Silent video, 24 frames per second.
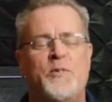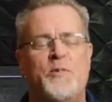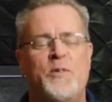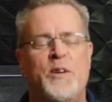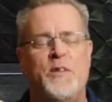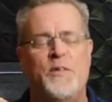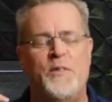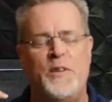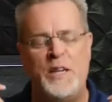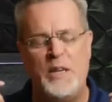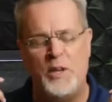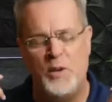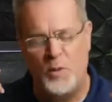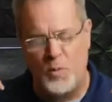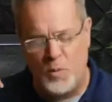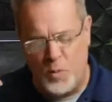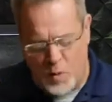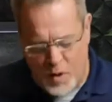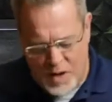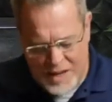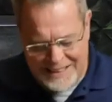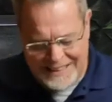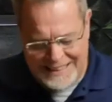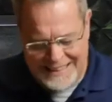reveal
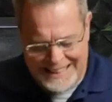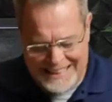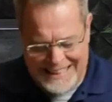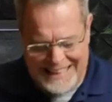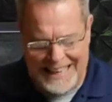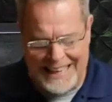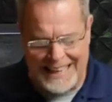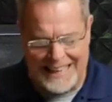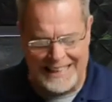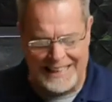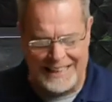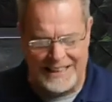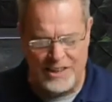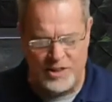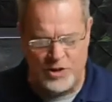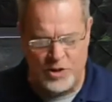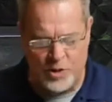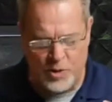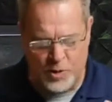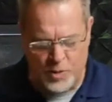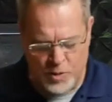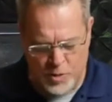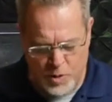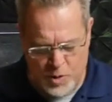once again the
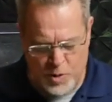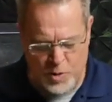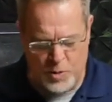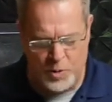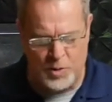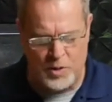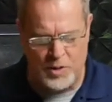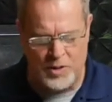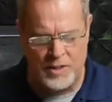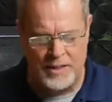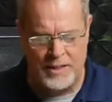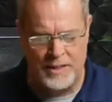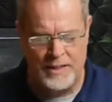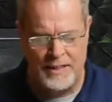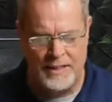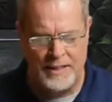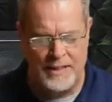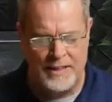truth